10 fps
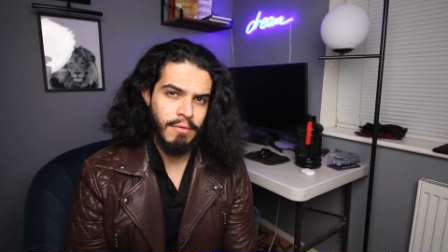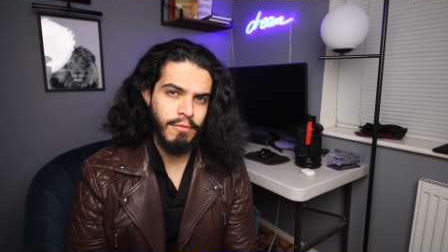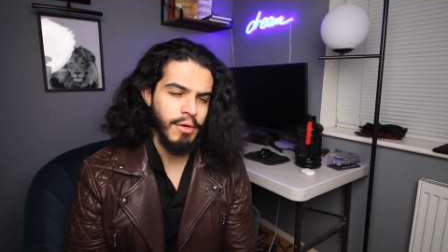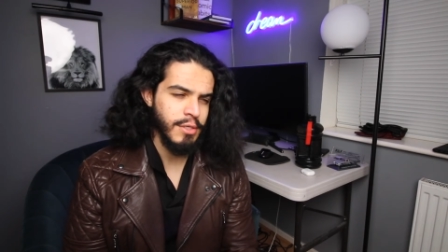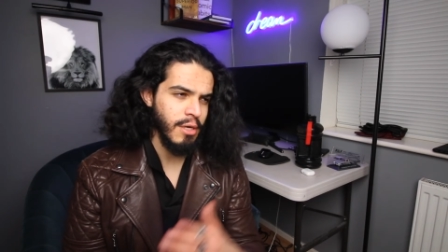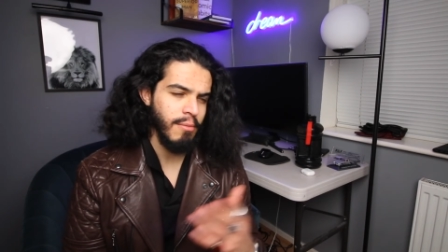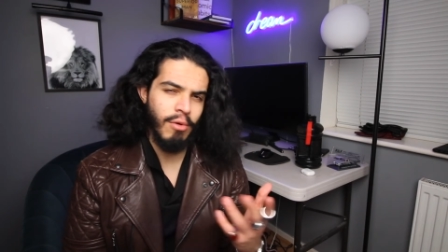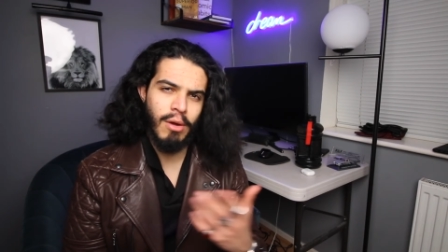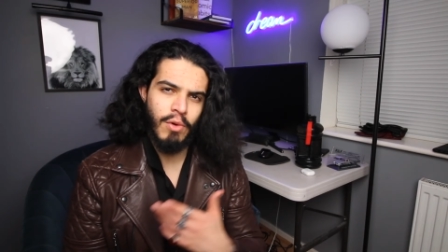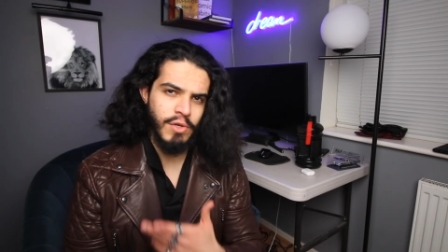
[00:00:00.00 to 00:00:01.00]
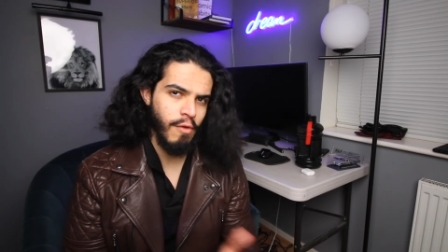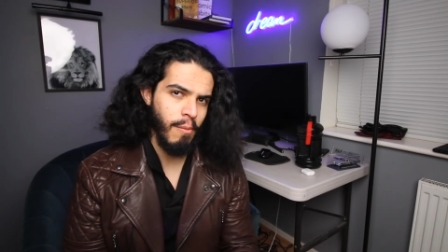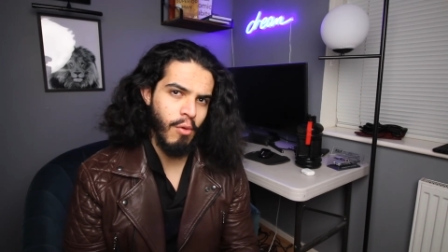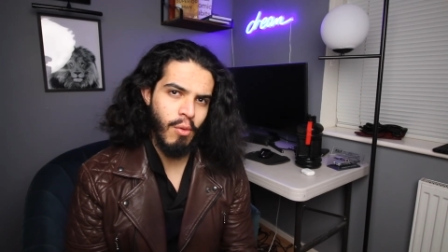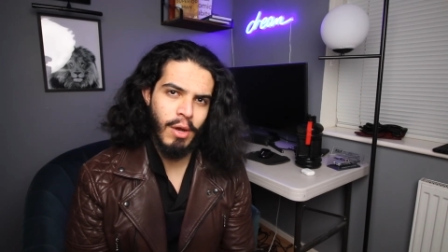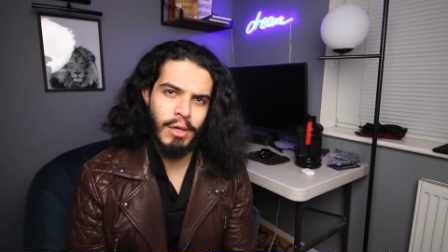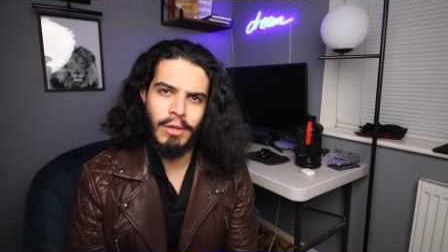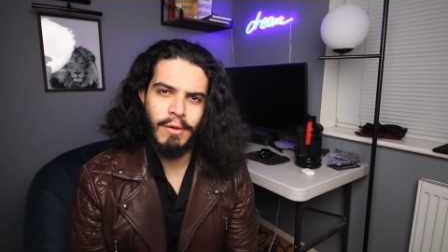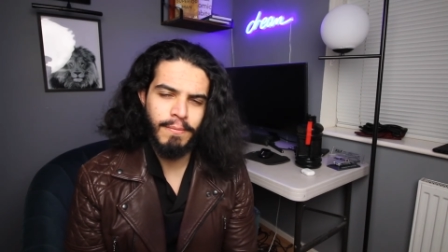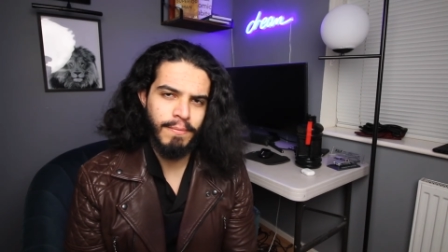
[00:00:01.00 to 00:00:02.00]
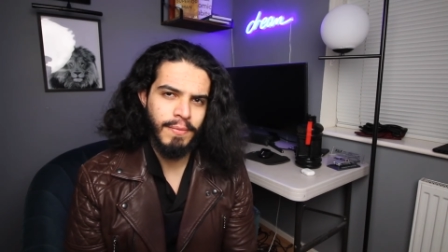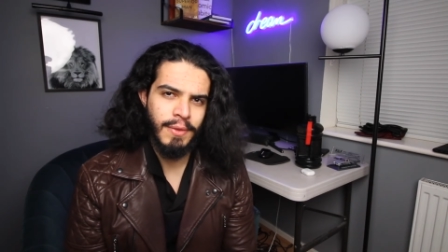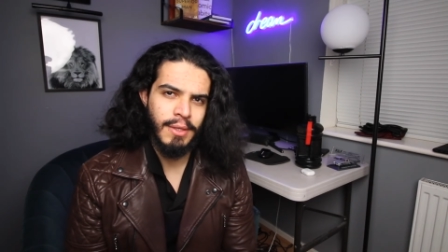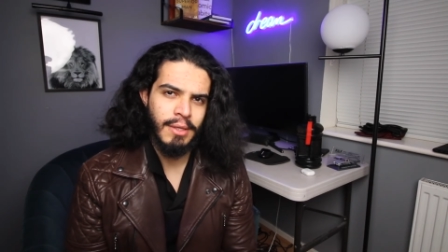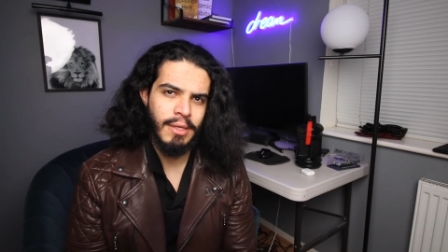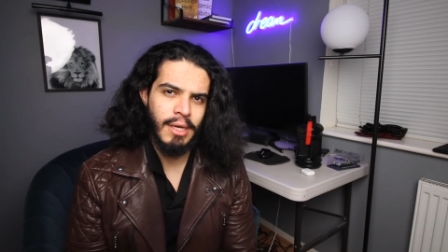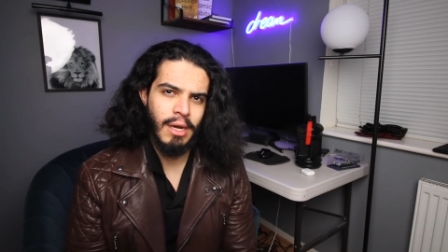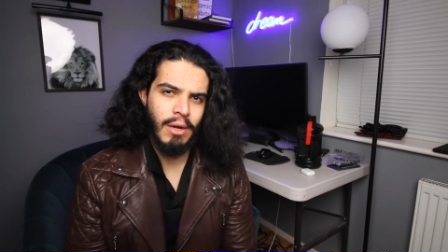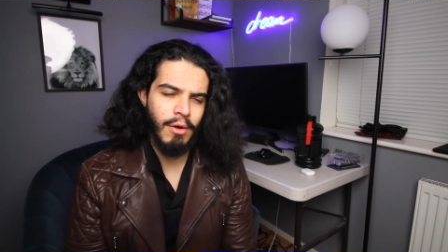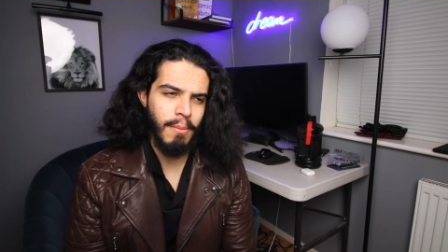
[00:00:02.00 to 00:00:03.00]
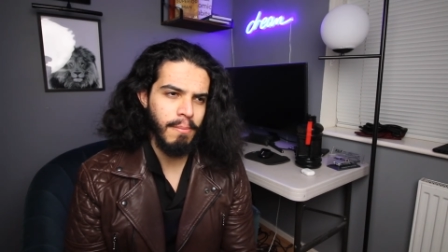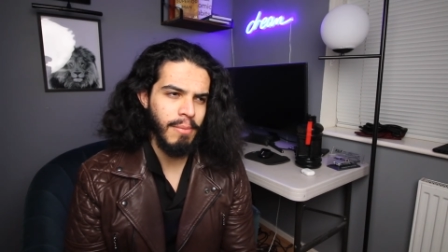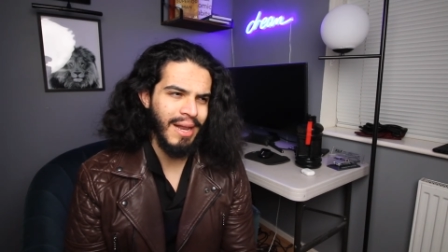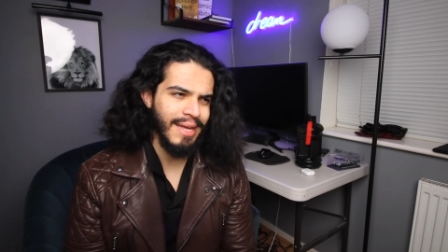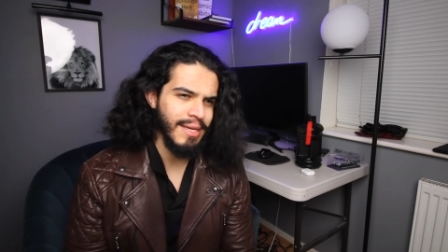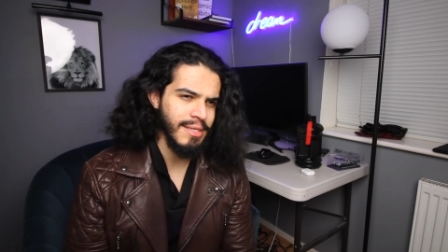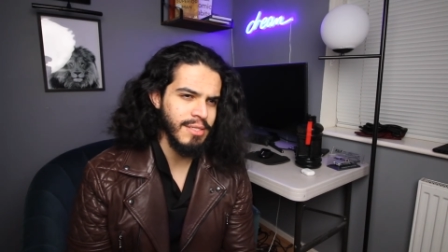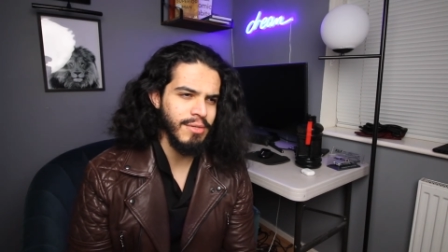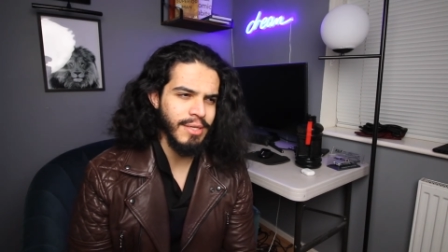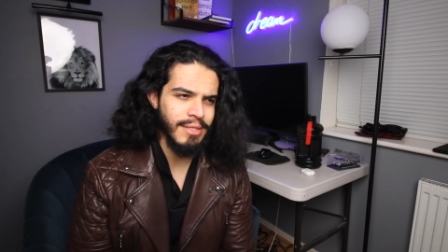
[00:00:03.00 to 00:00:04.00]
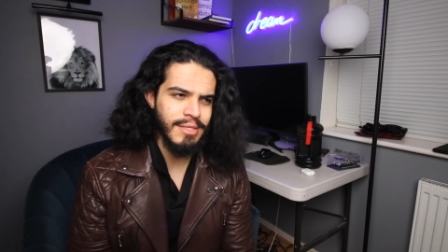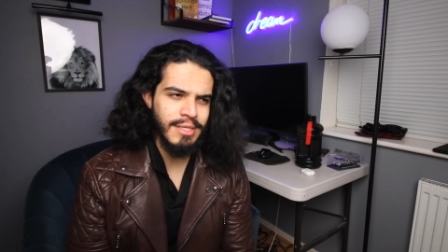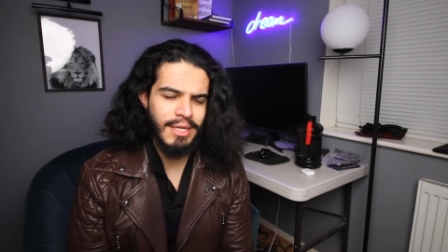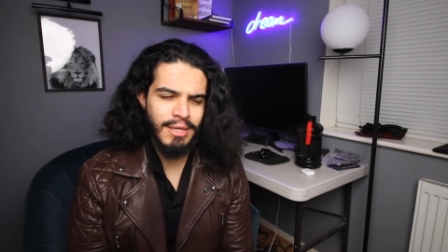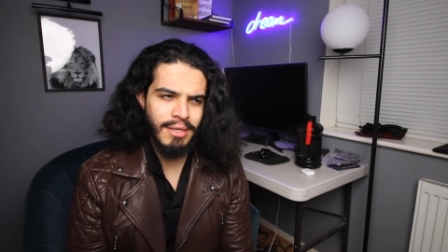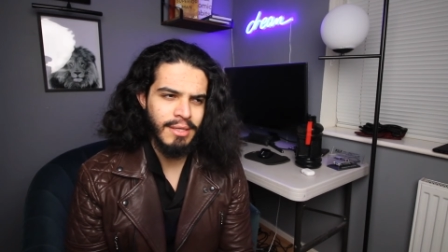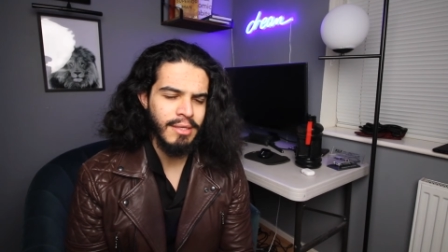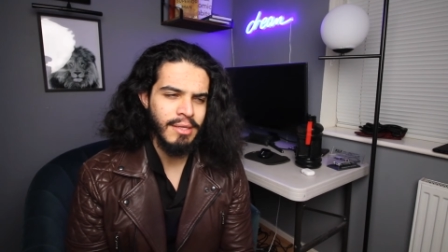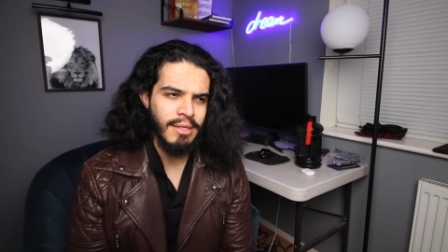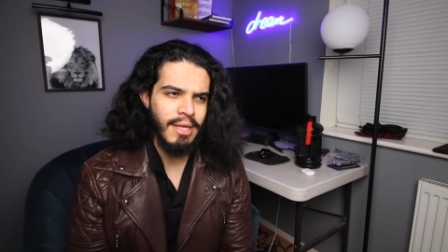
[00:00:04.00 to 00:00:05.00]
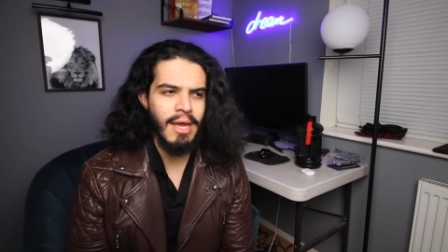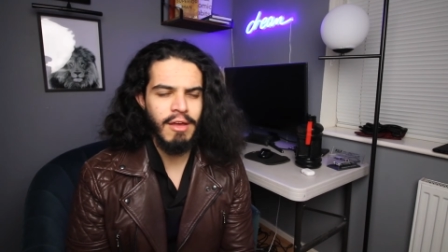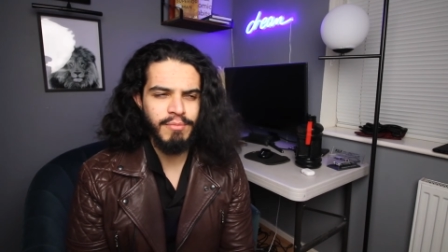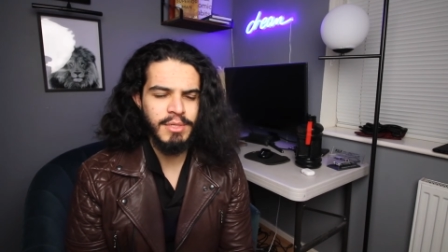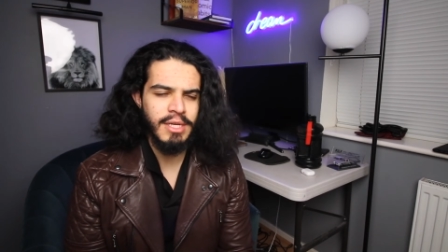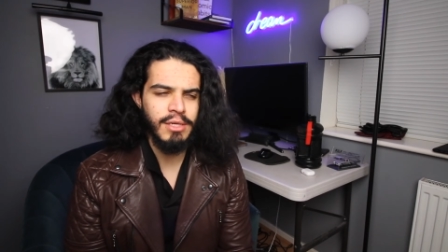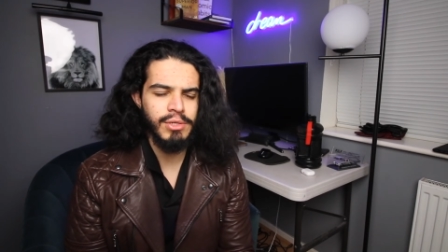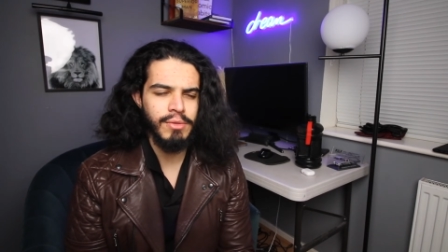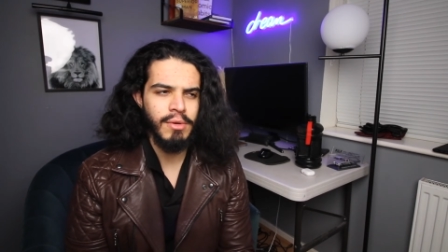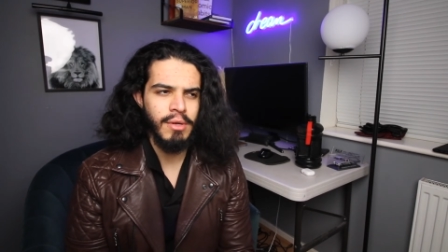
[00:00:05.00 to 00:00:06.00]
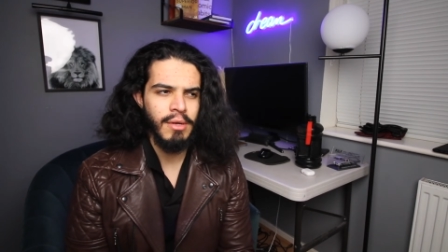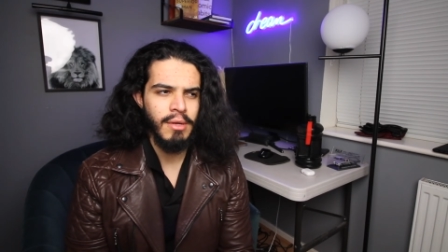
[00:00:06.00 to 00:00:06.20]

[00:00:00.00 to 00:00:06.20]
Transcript: For example, I watch football quite a lot. And a lot of players, you can see that they have potential.